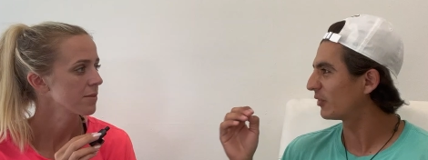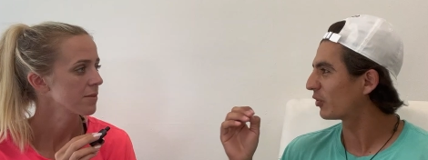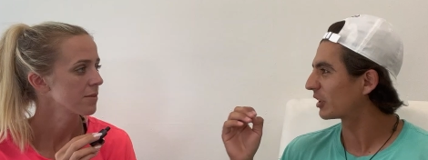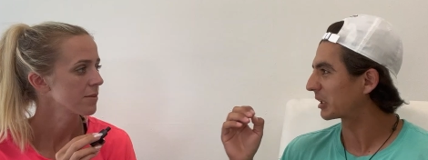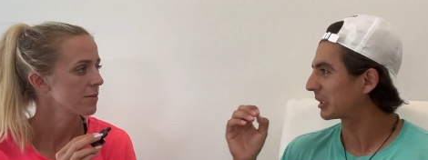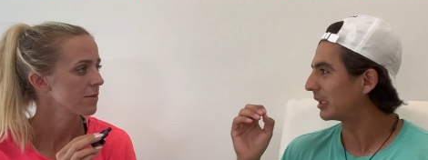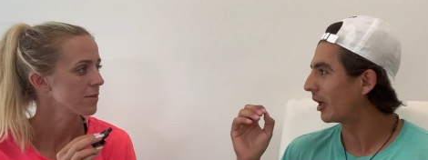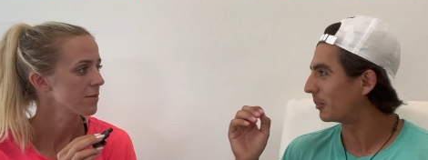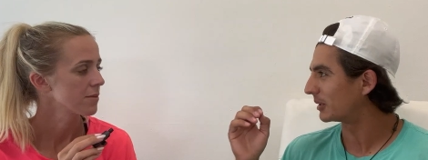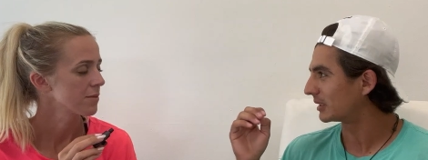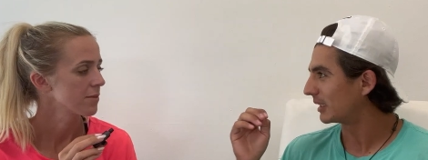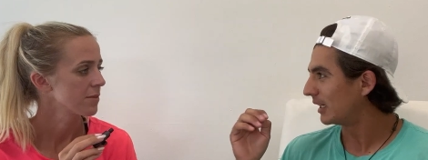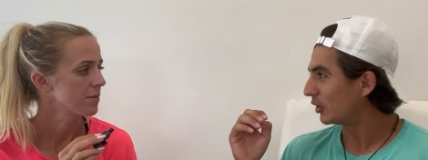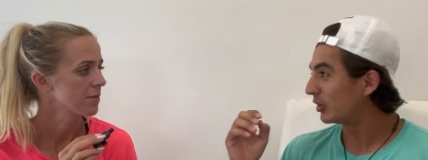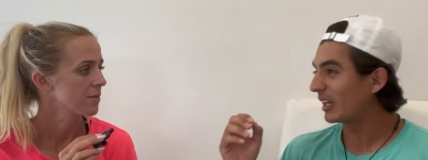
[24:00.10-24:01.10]
Speaker 1: different
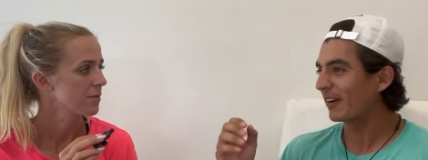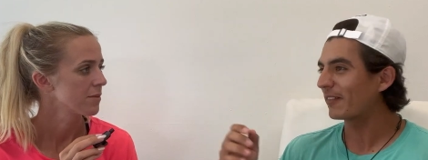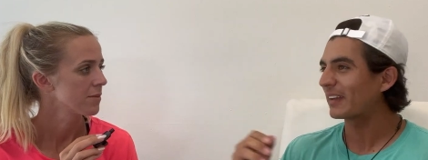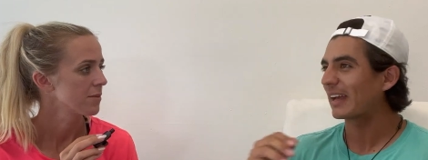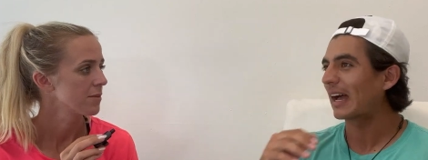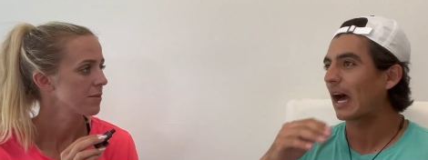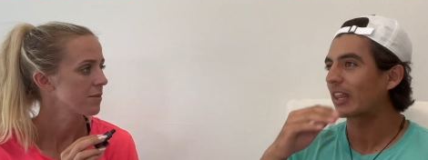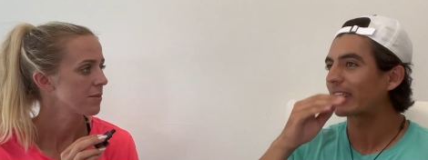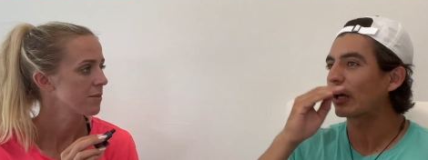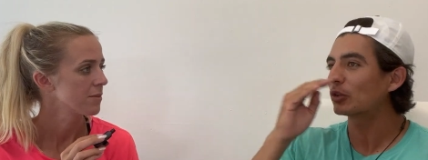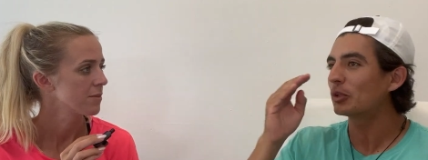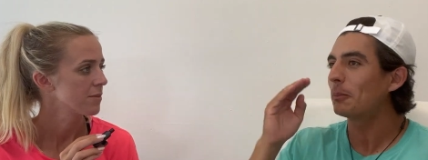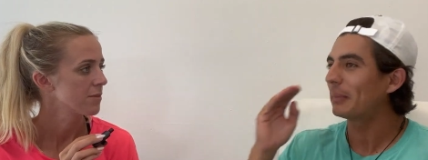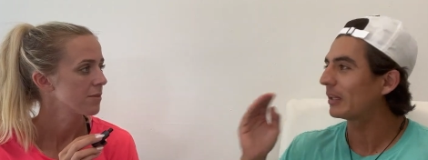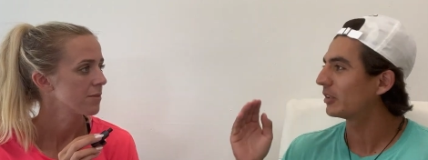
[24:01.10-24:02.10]
clubs. You have a
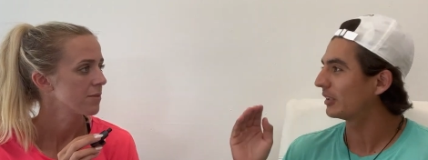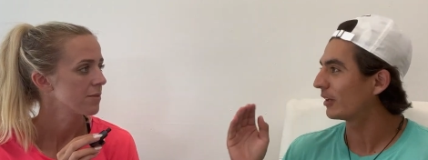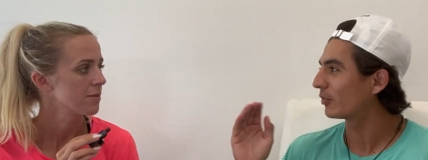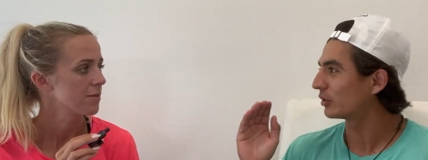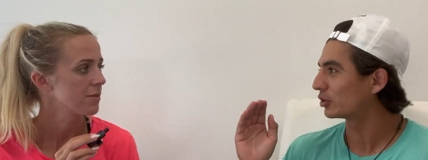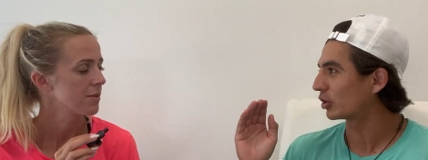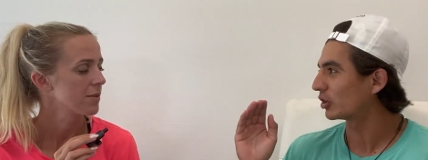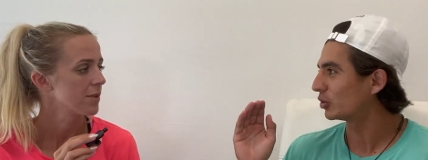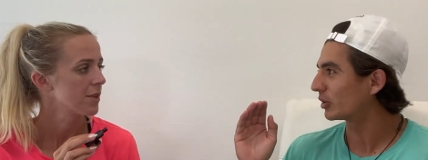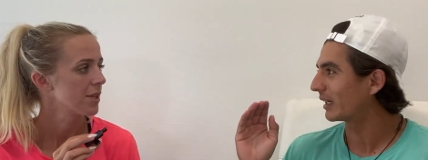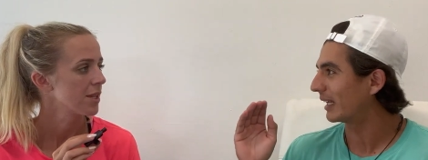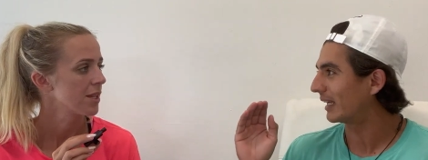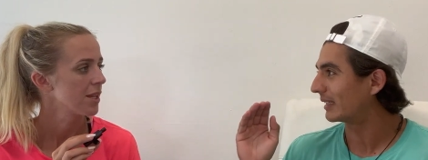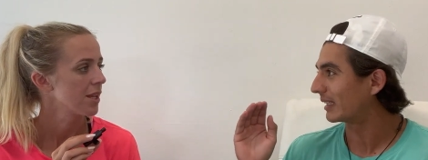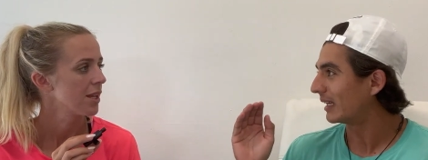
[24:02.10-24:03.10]
thousand million different shots you
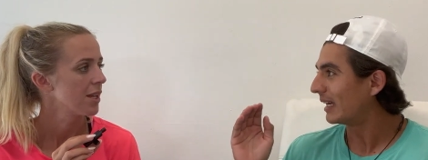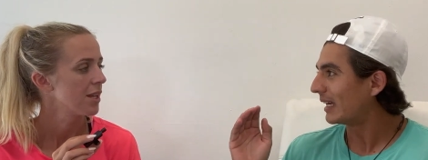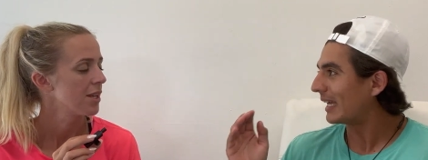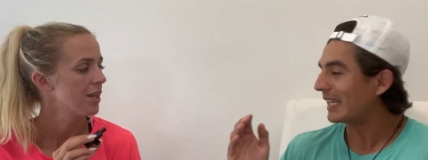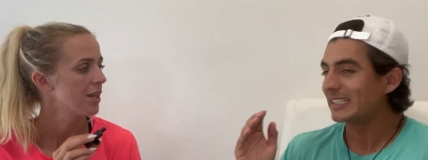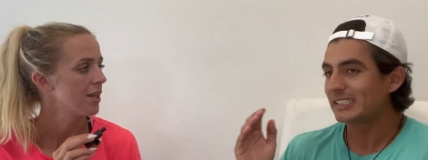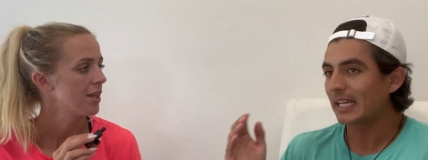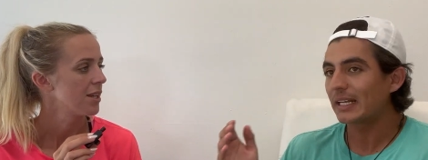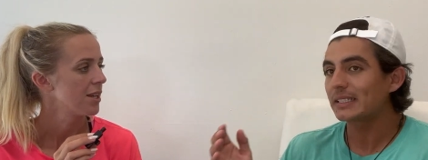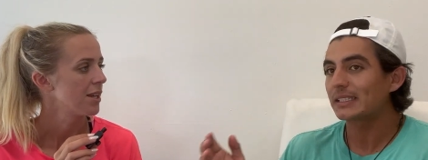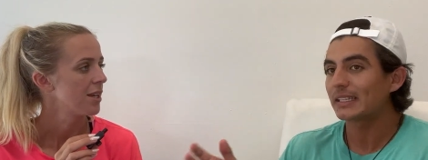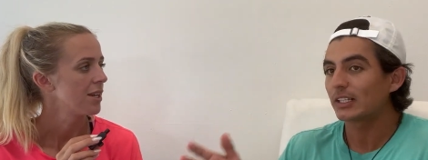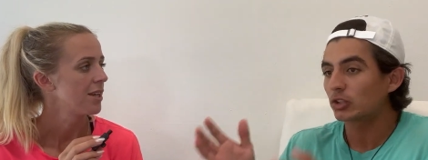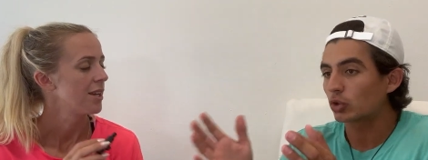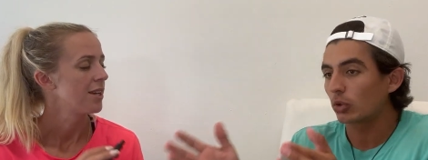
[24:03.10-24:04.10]
can hit. In
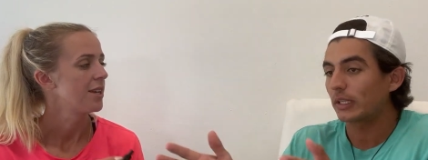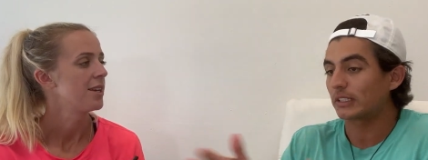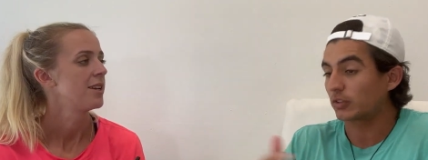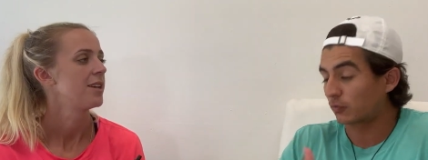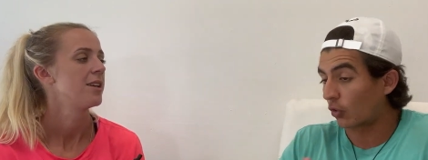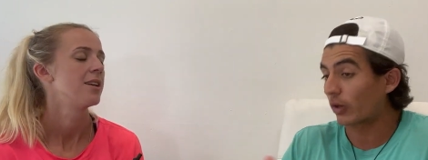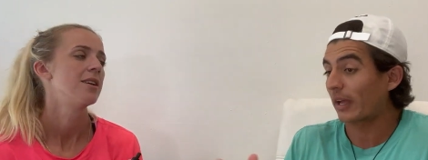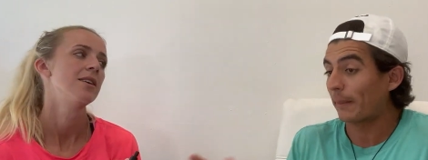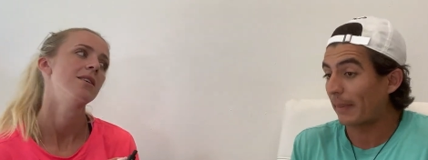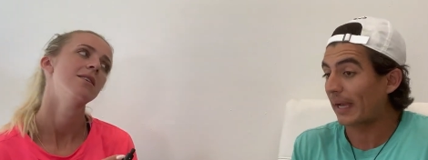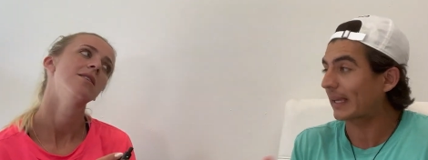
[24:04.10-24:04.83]
tennis, there's only it's forehand